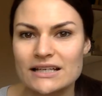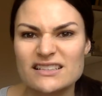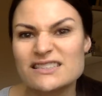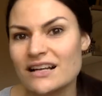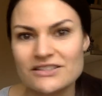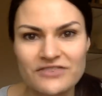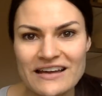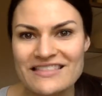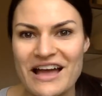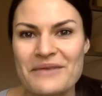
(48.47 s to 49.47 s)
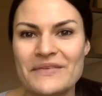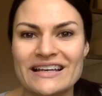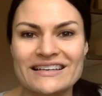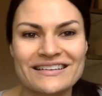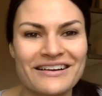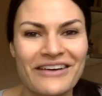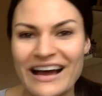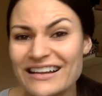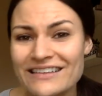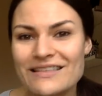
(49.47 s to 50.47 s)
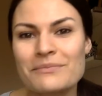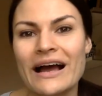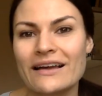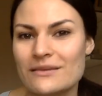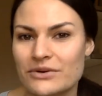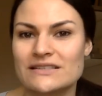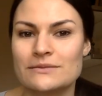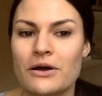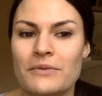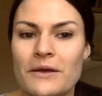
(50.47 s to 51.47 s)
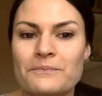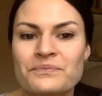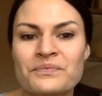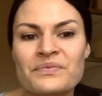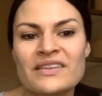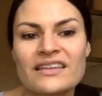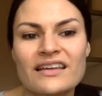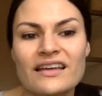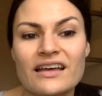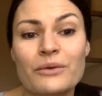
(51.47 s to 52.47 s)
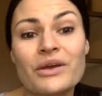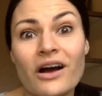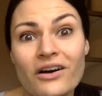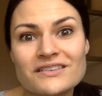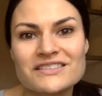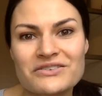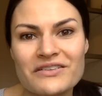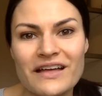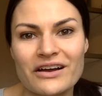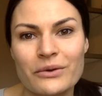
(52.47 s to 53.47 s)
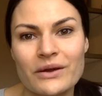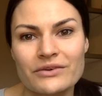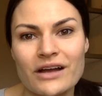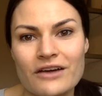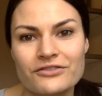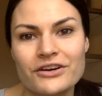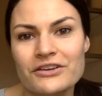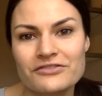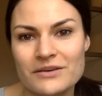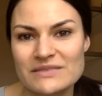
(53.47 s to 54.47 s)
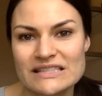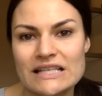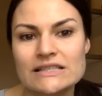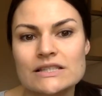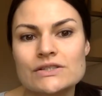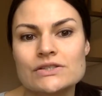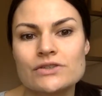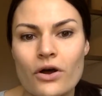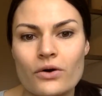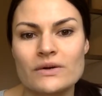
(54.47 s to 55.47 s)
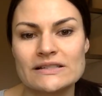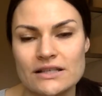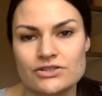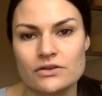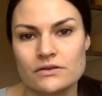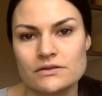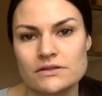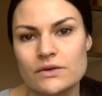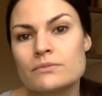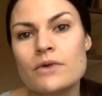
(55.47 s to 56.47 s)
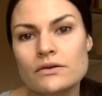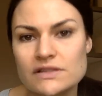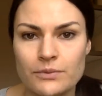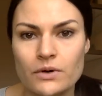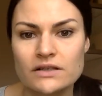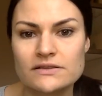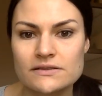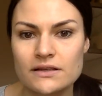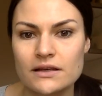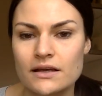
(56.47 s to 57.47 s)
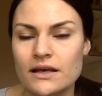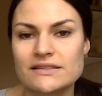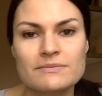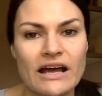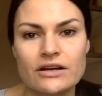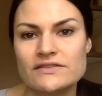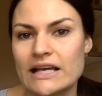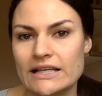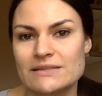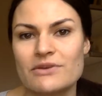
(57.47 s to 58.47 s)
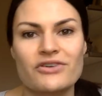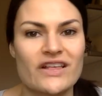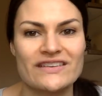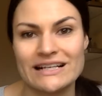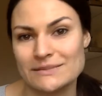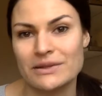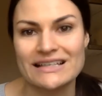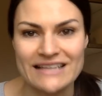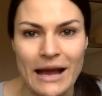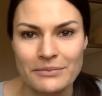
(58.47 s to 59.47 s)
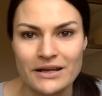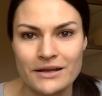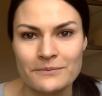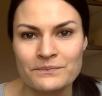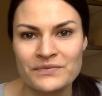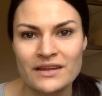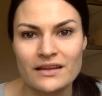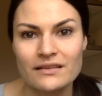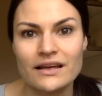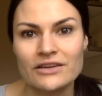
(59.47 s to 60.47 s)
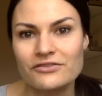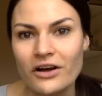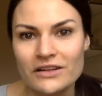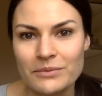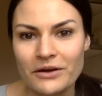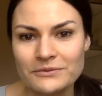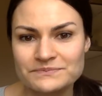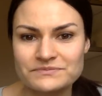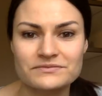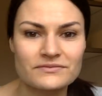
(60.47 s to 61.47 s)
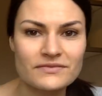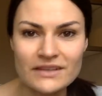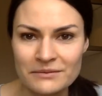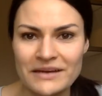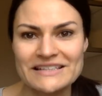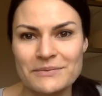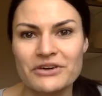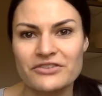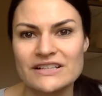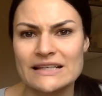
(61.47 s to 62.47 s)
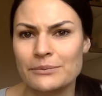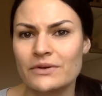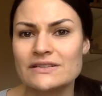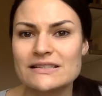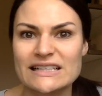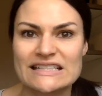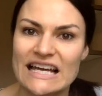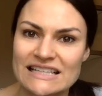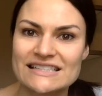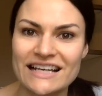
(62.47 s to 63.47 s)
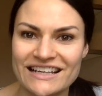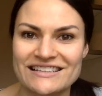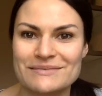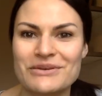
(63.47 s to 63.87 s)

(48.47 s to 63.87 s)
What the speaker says: does not define them and how to get them back in the present moment. And we also know that quick recovery from mistakes is so essential. So in most sports, it's a matter of seconds before the next play is happening. Like in volleyball, my sport, for example, it's like 10 seconds